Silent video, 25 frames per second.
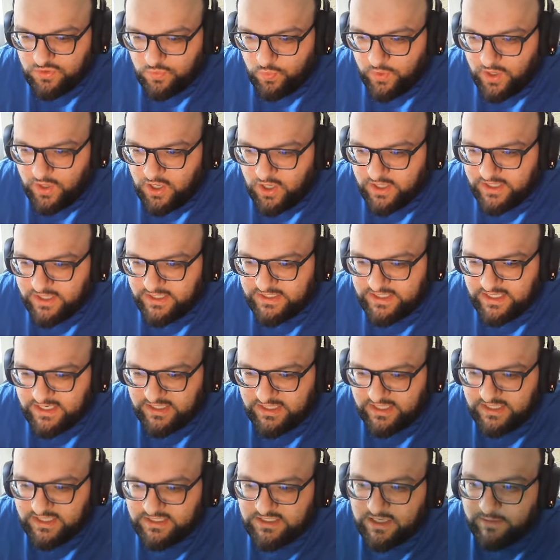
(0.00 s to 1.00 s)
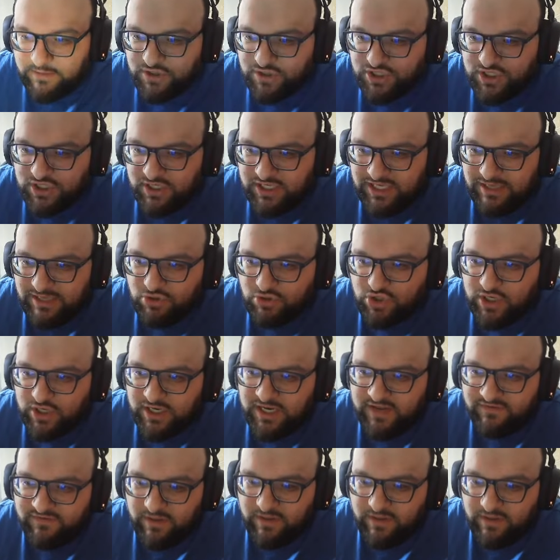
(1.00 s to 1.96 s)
We are going to take this. I'm just going to keep trying to